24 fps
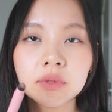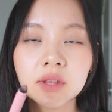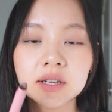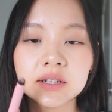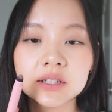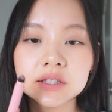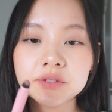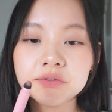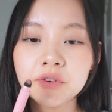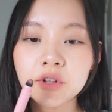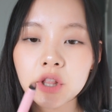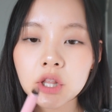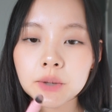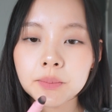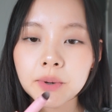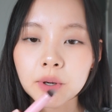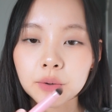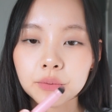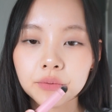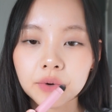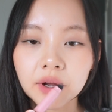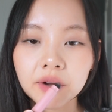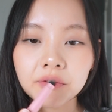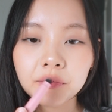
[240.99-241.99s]
It does feel a little bit
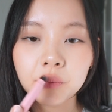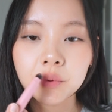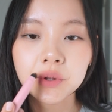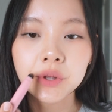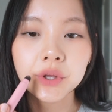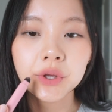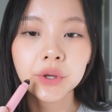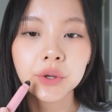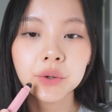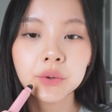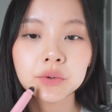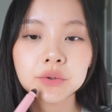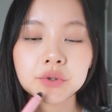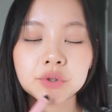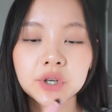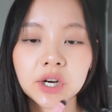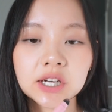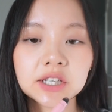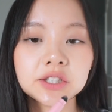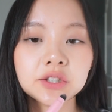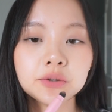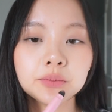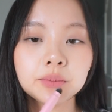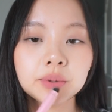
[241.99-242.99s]
rough when you try
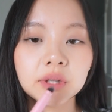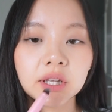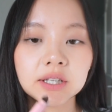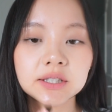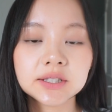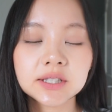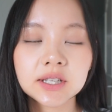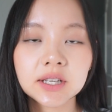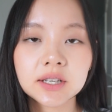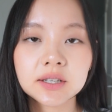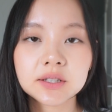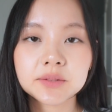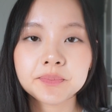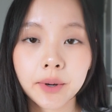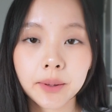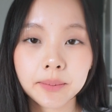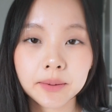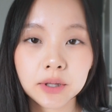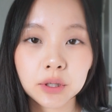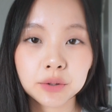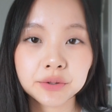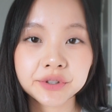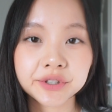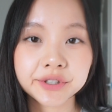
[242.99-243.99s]
to blend it.
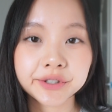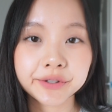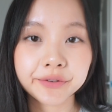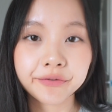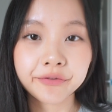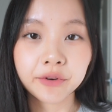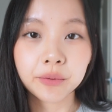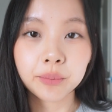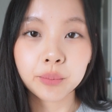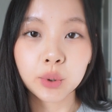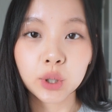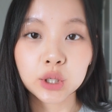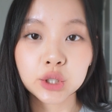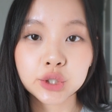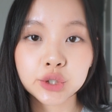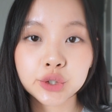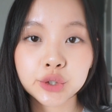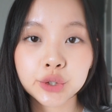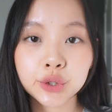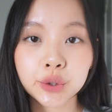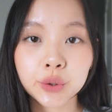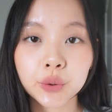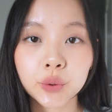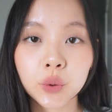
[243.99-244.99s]
Probably use a different brush
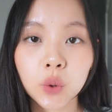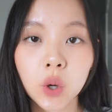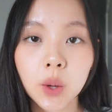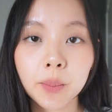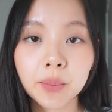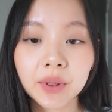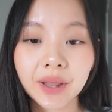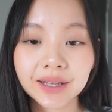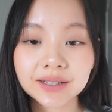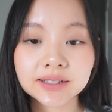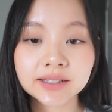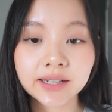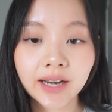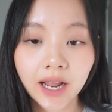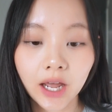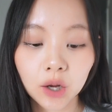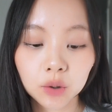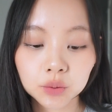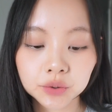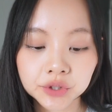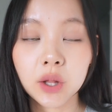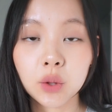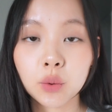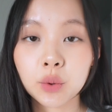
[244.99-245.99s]
to blend it
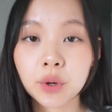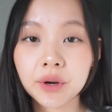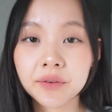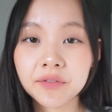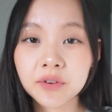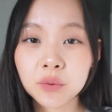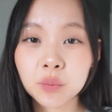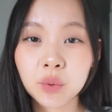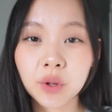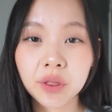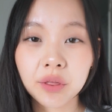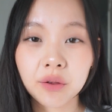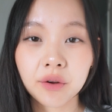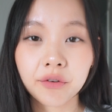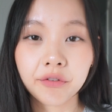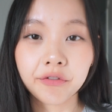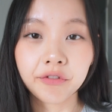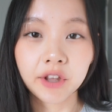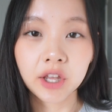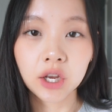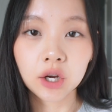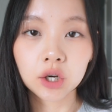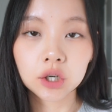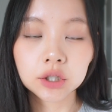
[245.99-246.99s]
out, or even with your
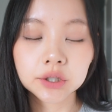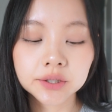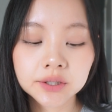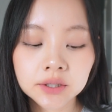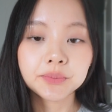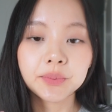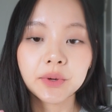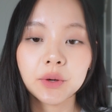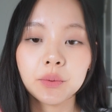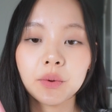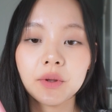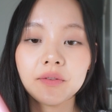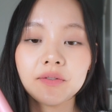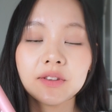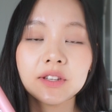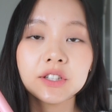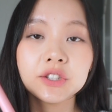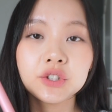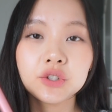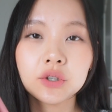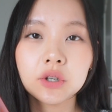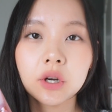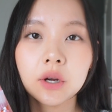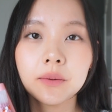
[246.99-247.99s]
fingers. But with these
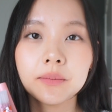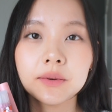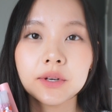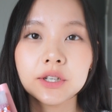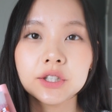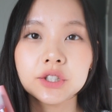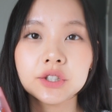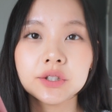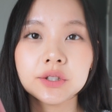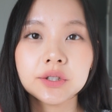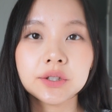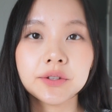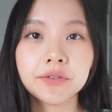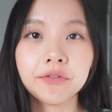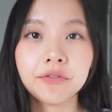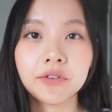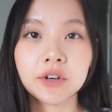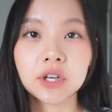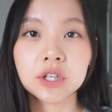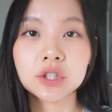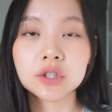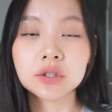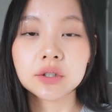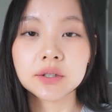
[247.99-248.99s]
two combinations, the
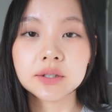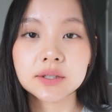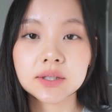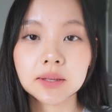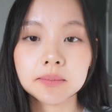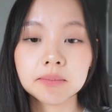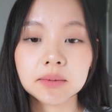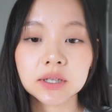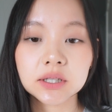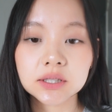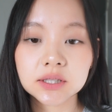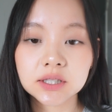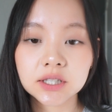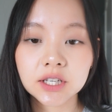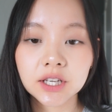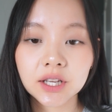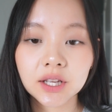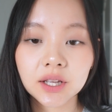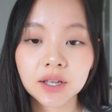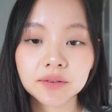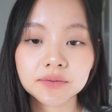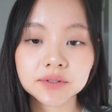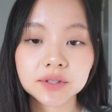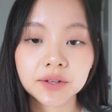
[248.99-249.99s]
finish looks
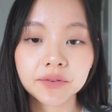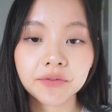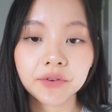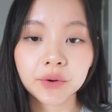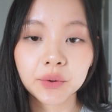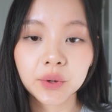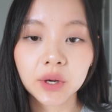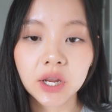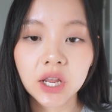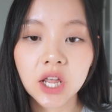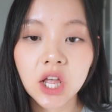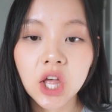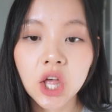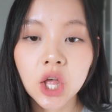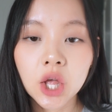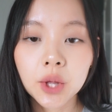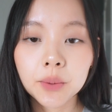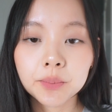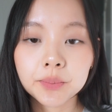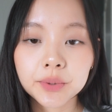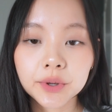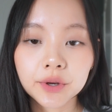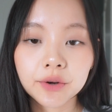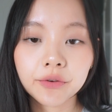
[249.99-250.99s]
amazing. Gives a very
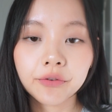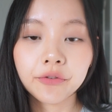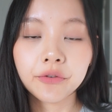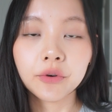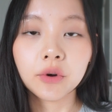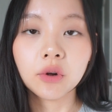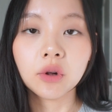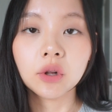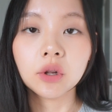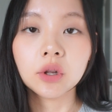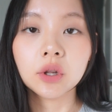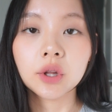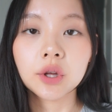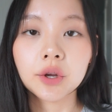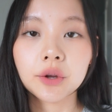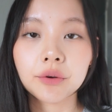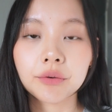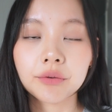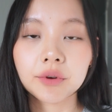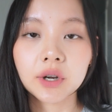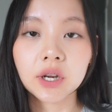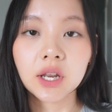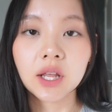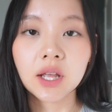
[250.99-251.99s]
beautiful
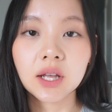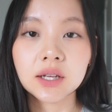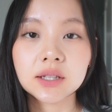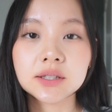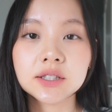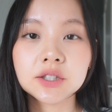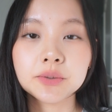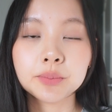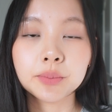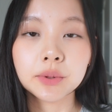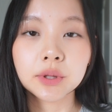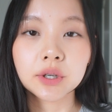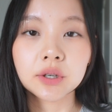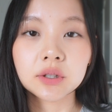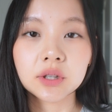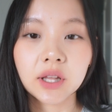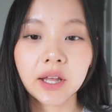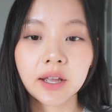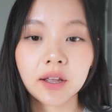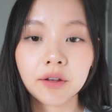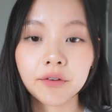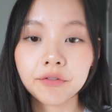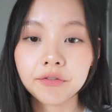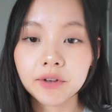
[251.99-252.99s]
gradient
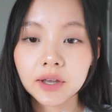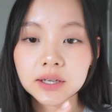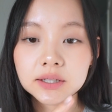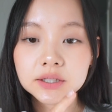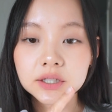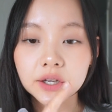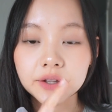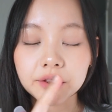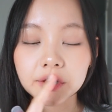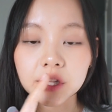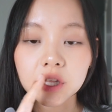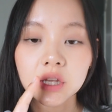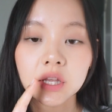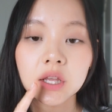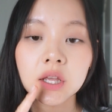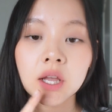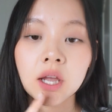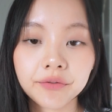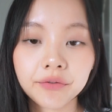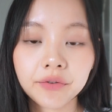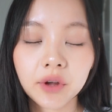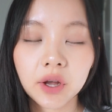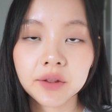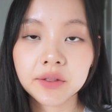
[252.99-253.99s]
blurred-like effect on
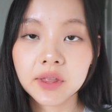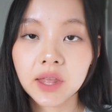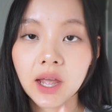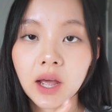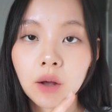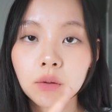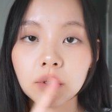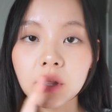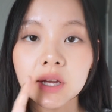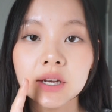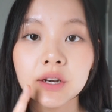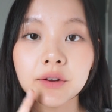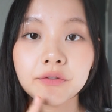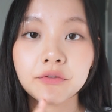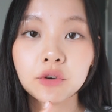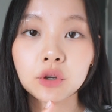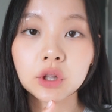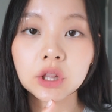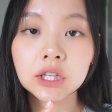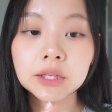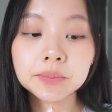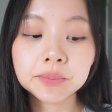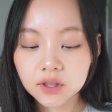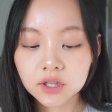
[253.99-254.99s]
the outline of your
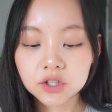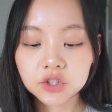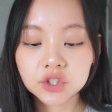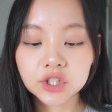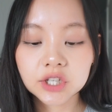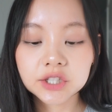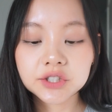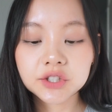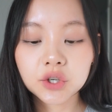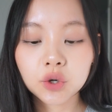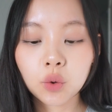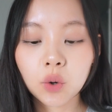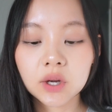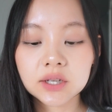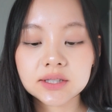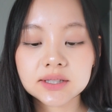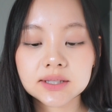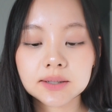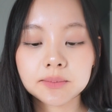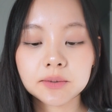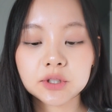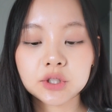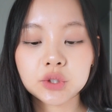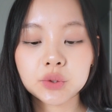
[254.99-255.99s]
lip. The shades are quite
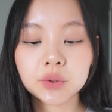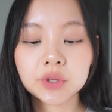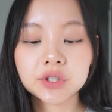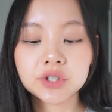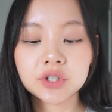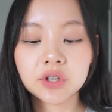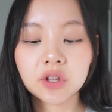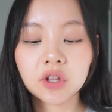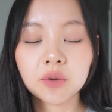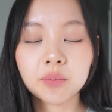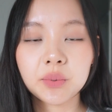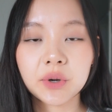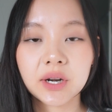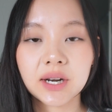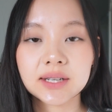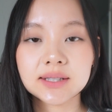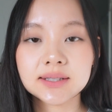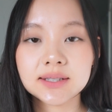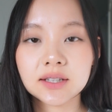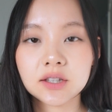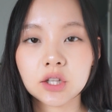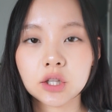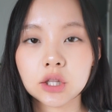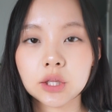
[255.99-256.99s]
similar to each other, but I'd
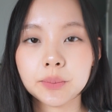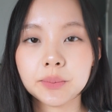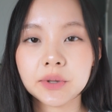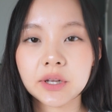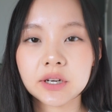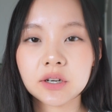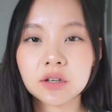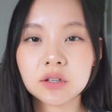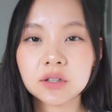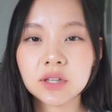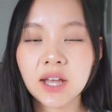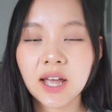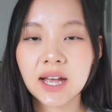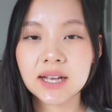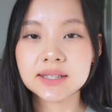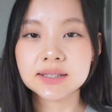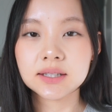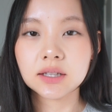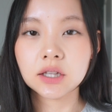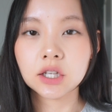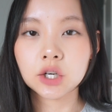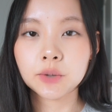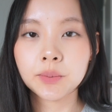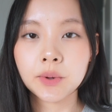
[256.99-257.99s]
say the lip liner has
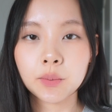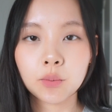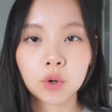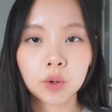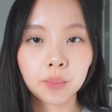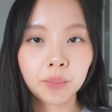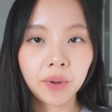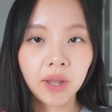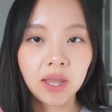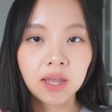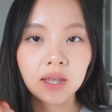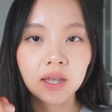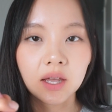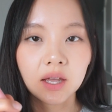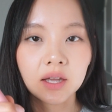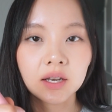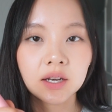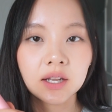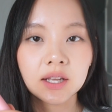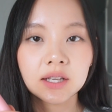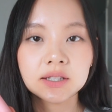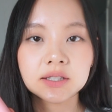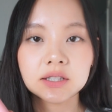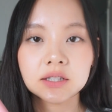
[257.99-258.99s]
a little bit more pink in
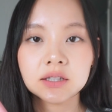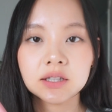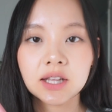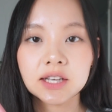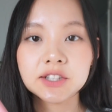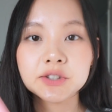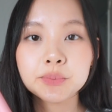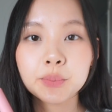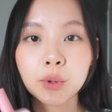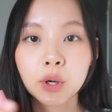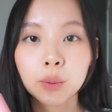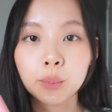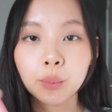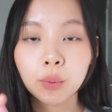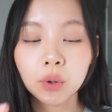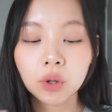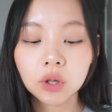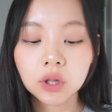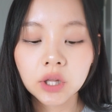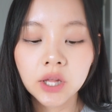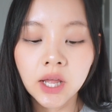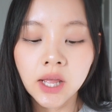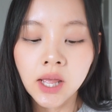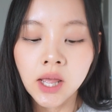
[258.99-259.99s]
it and less
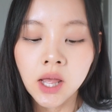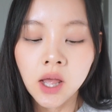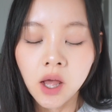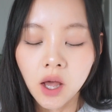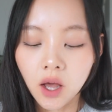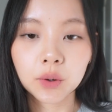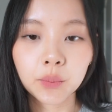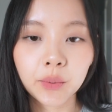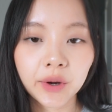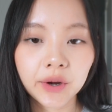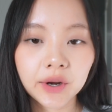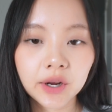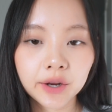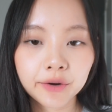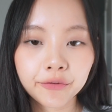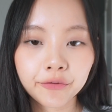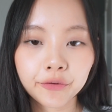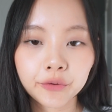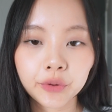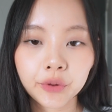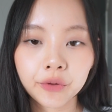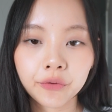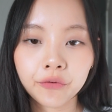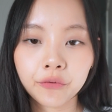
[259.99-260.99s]
purple. Wearing it
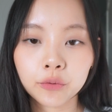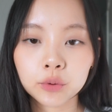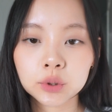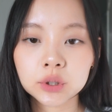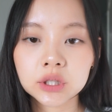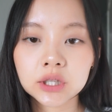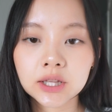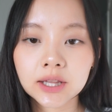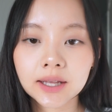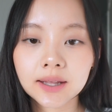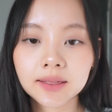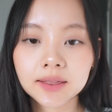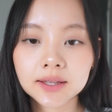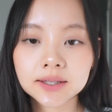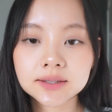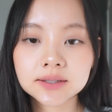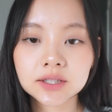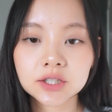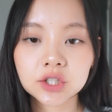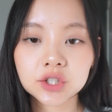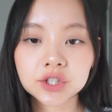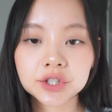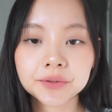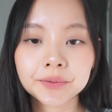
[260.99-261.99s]
for the full like this,
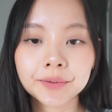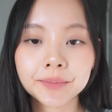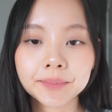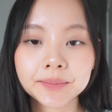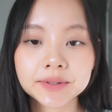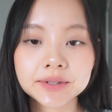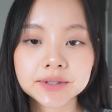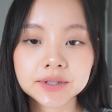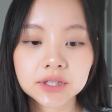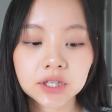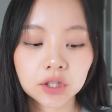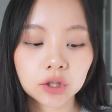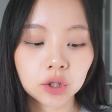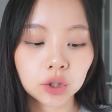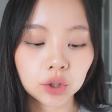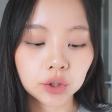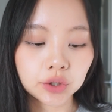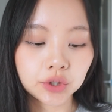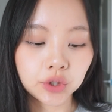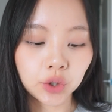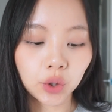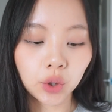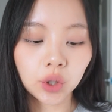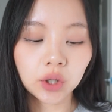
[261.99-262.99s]
it doesn't make my skin
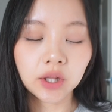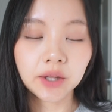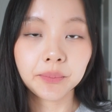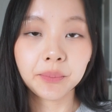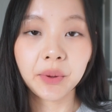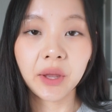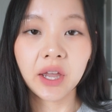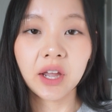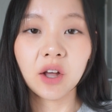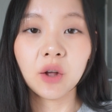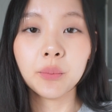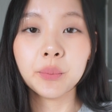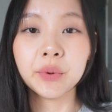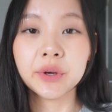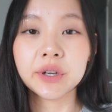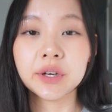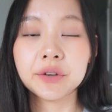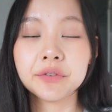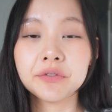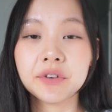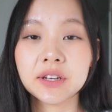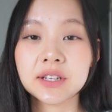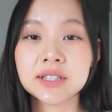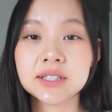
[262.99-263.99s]
look dull and pale, but
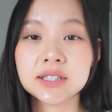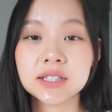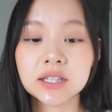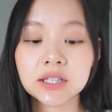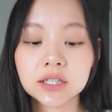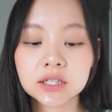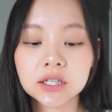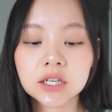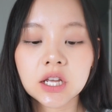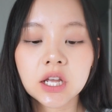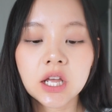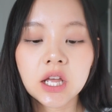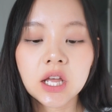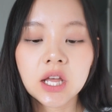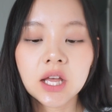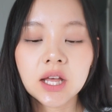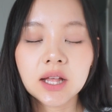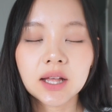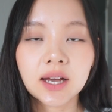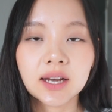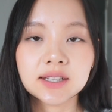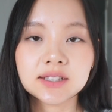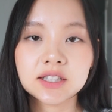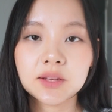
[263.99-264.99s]
if I did,
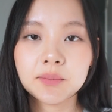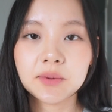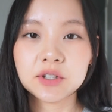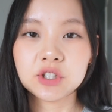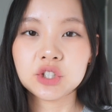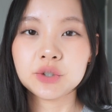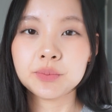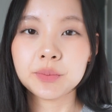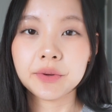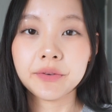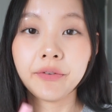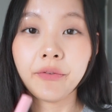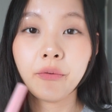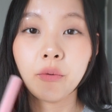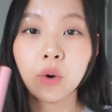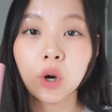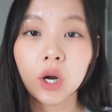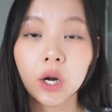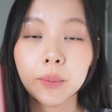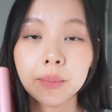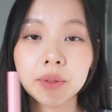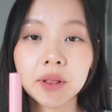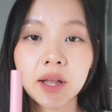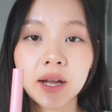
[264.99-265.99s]
as I mentioned
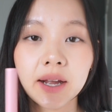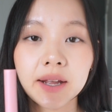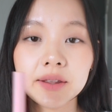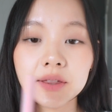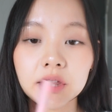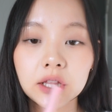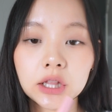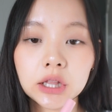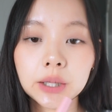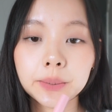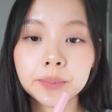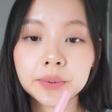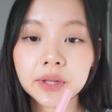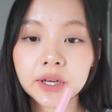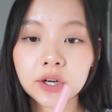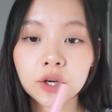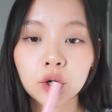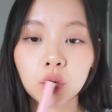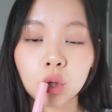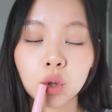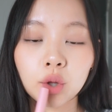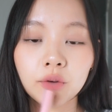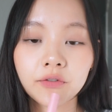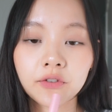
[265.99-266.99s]
before, apply the lip liner
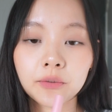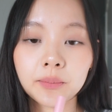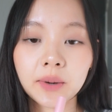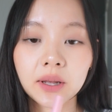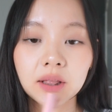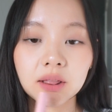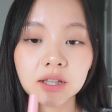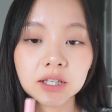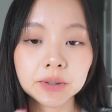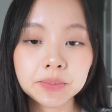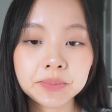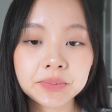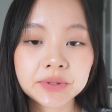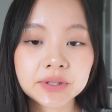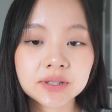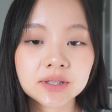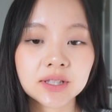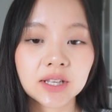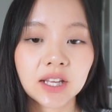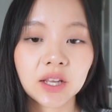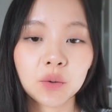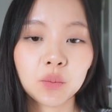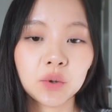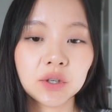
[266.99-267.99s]
all over my
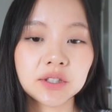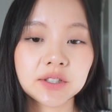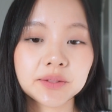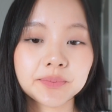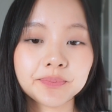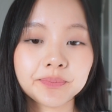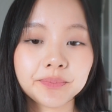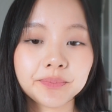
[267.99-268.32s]
lips, it would